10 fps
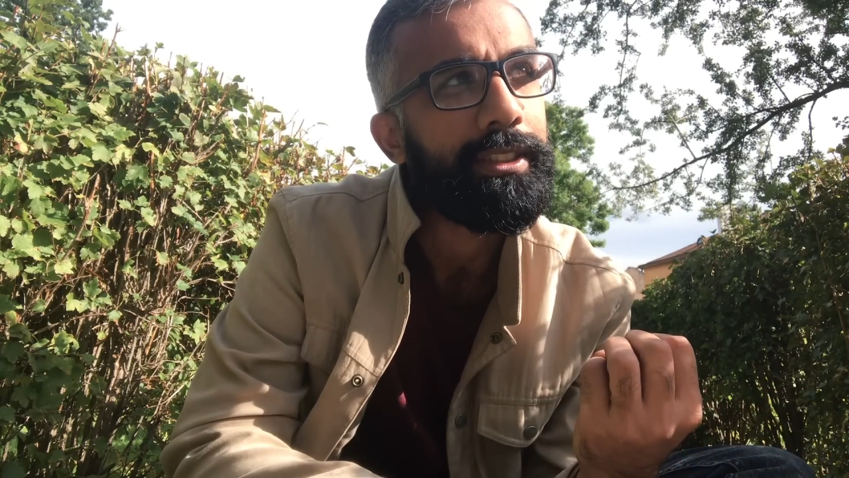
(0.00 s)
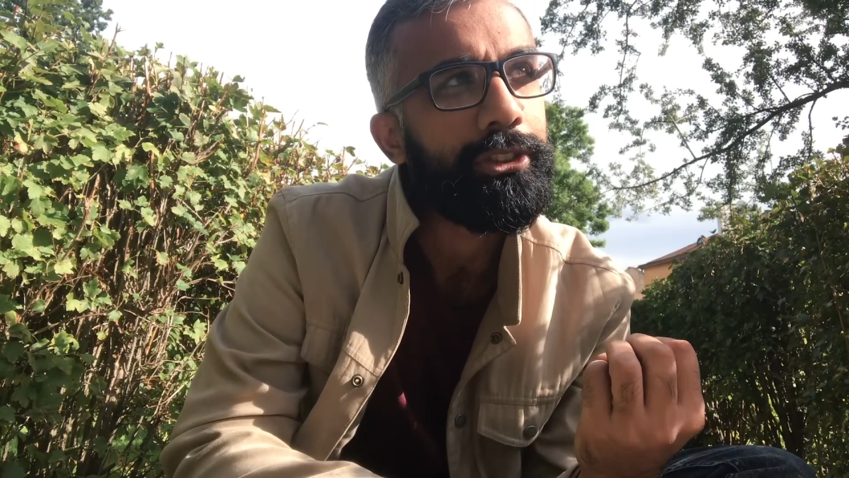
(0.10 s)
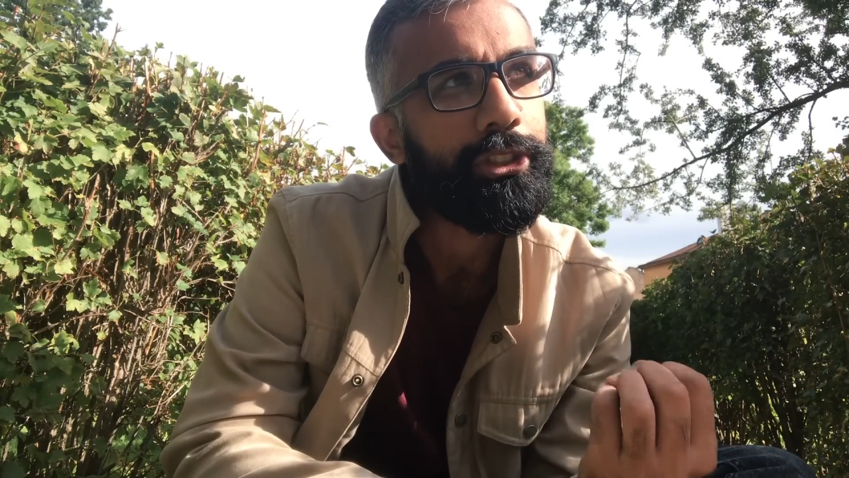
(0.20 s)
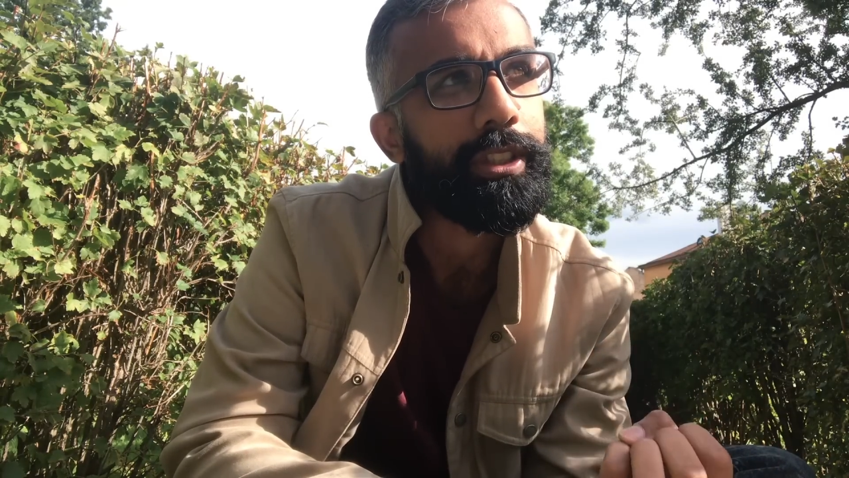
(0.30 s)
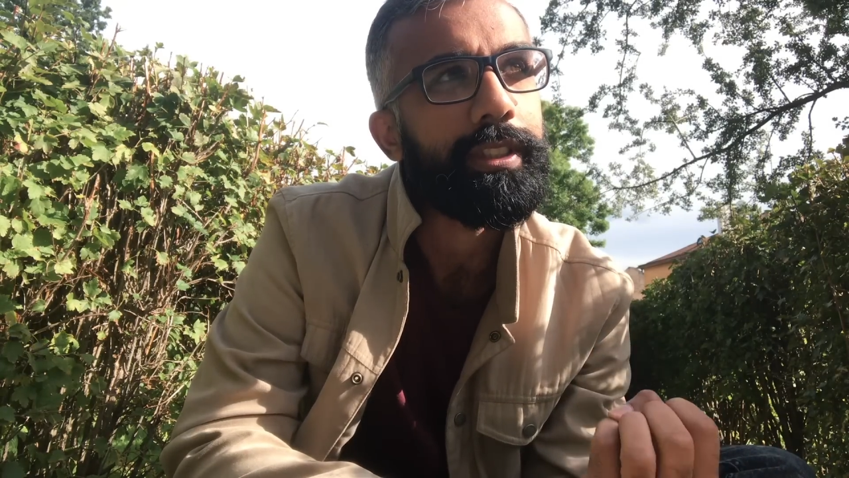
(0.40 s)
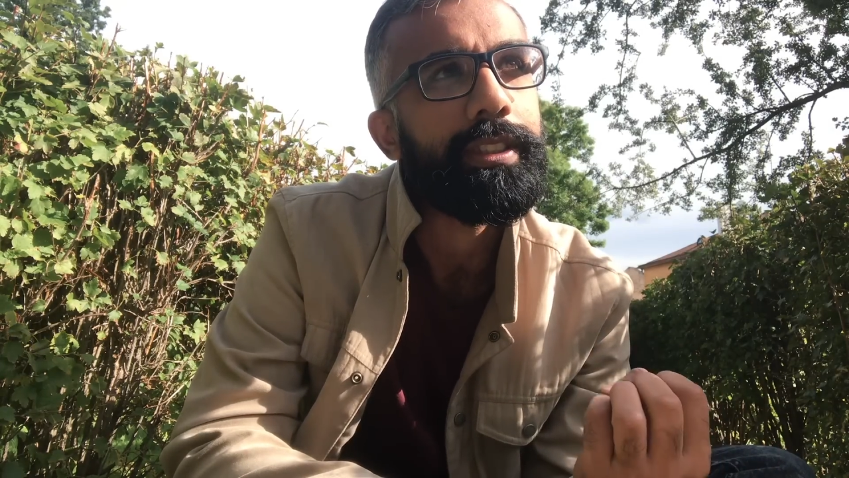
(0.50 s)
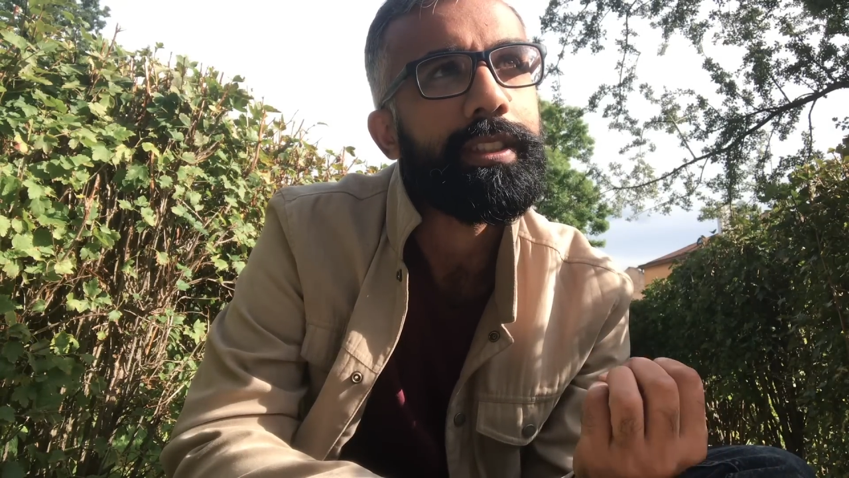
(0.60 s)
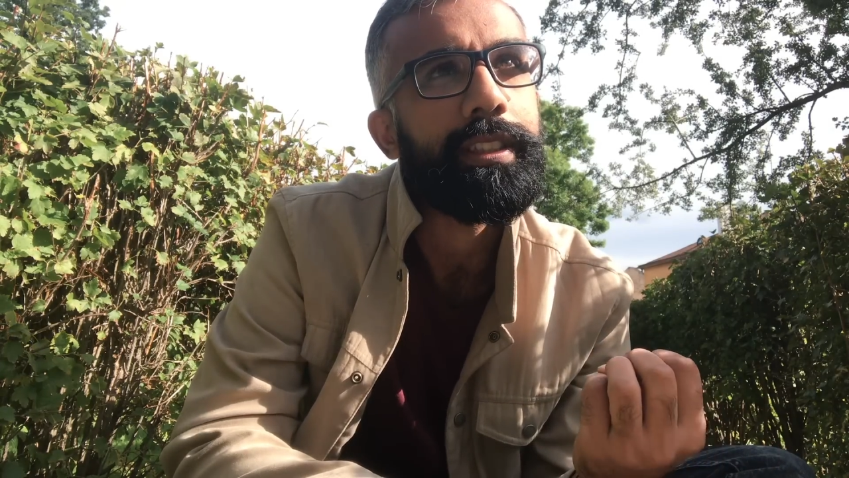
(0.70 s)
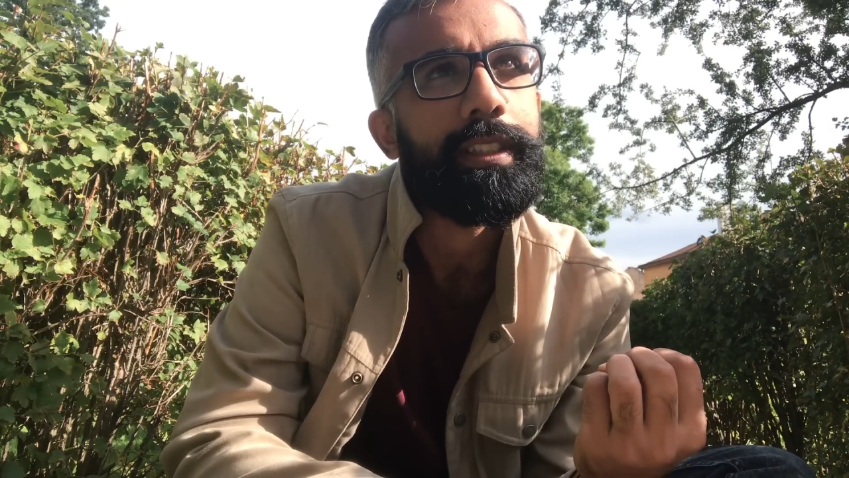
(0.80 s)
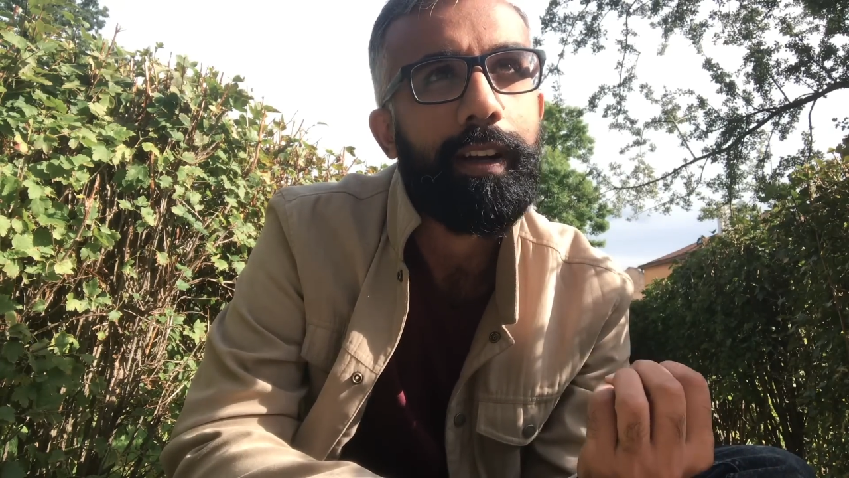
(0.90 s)

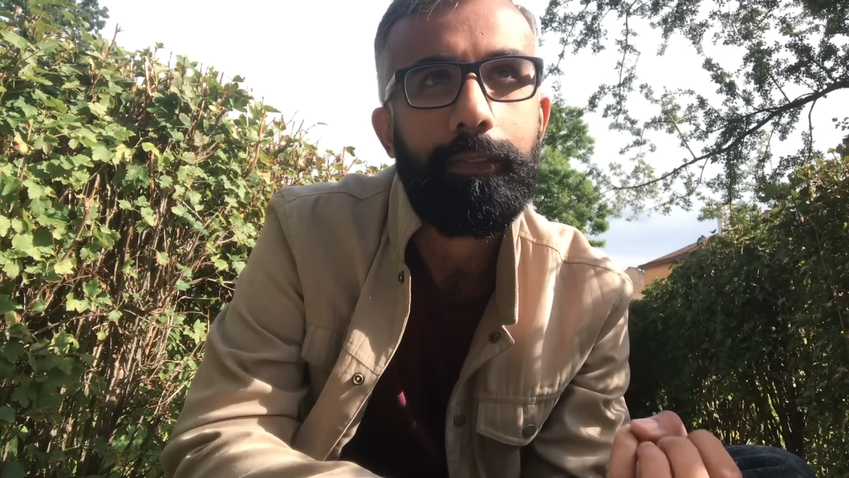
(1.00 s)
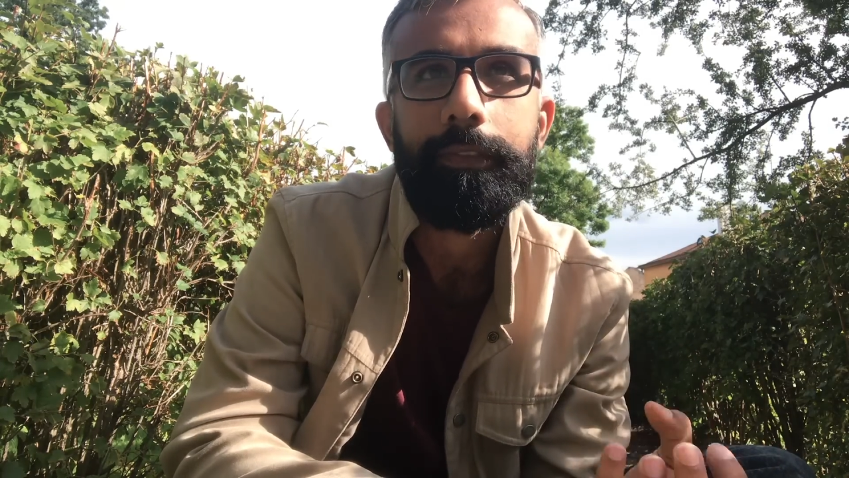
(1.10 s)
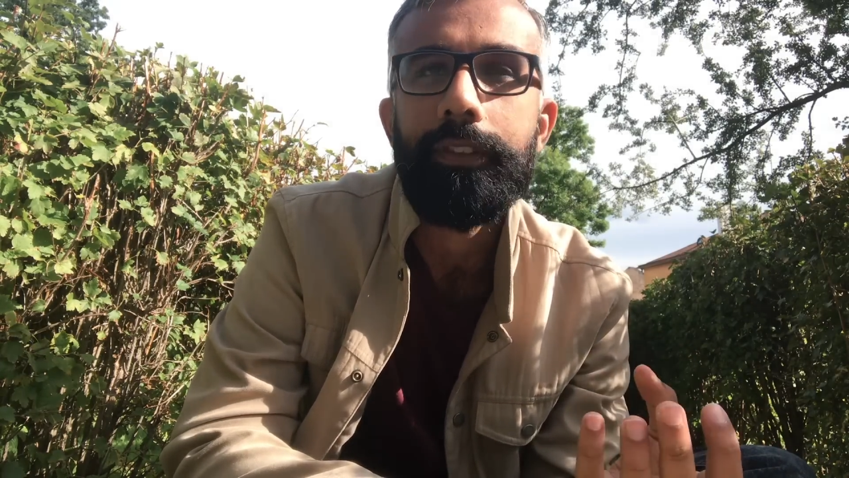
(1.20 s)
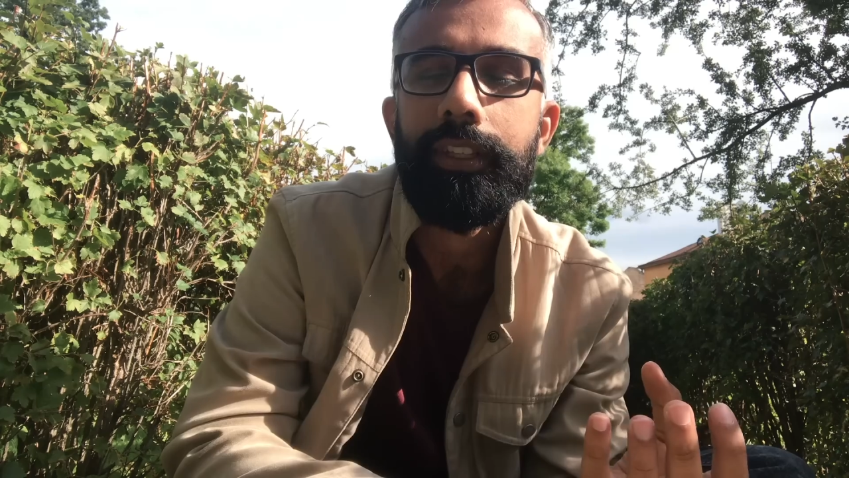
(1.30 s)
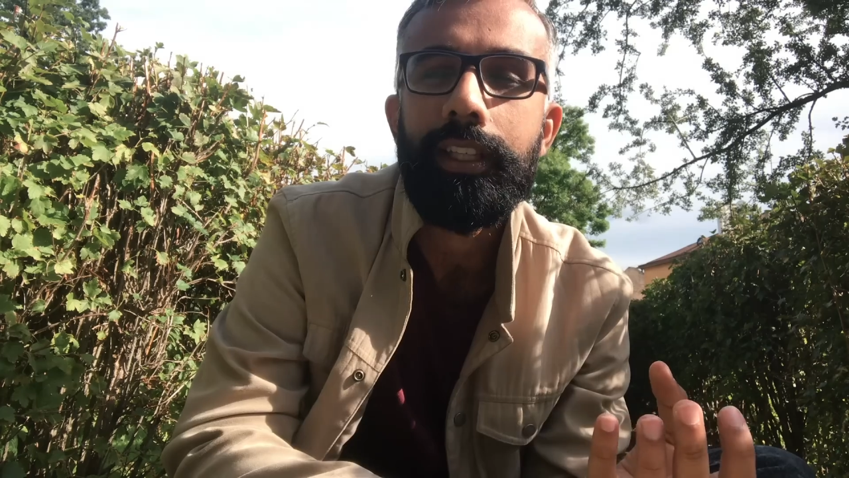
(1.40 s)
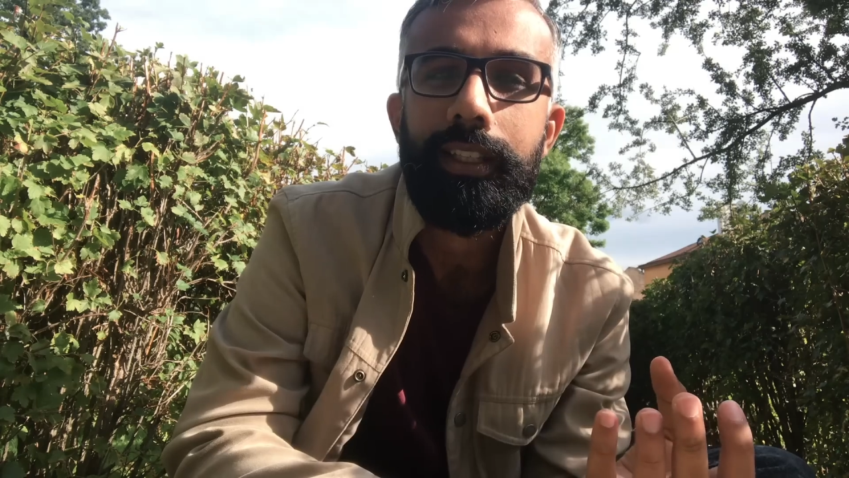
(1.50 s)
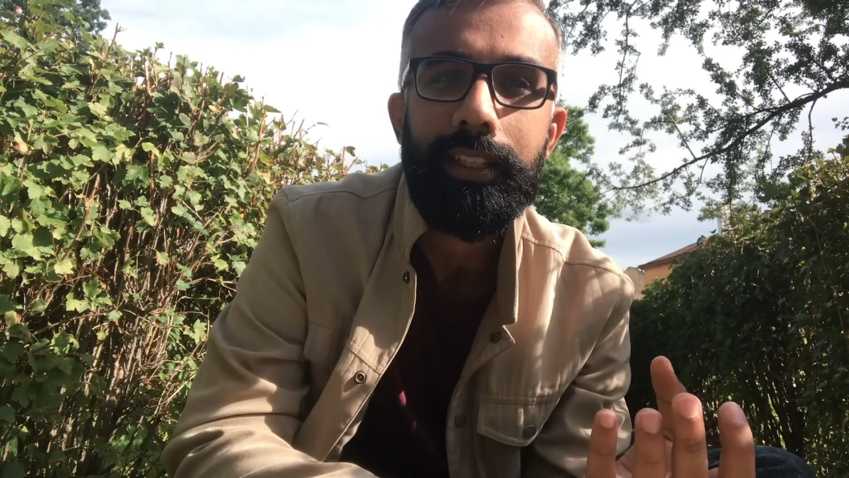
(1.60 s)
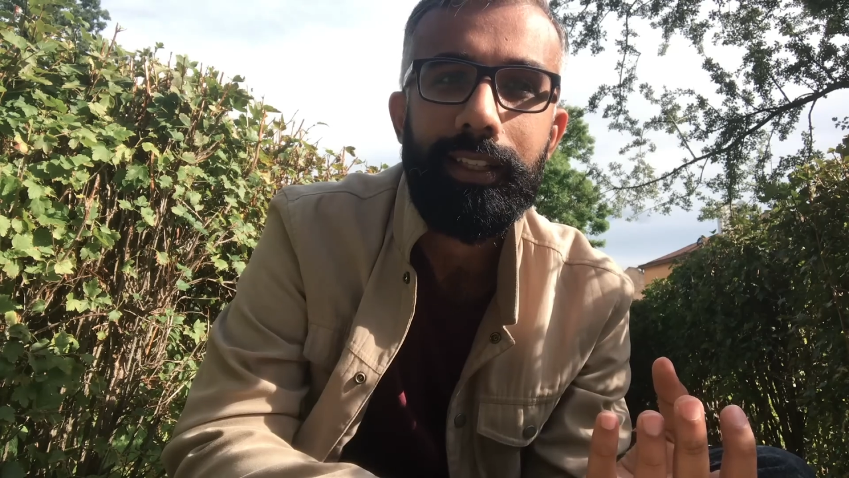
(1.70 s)
just comforting.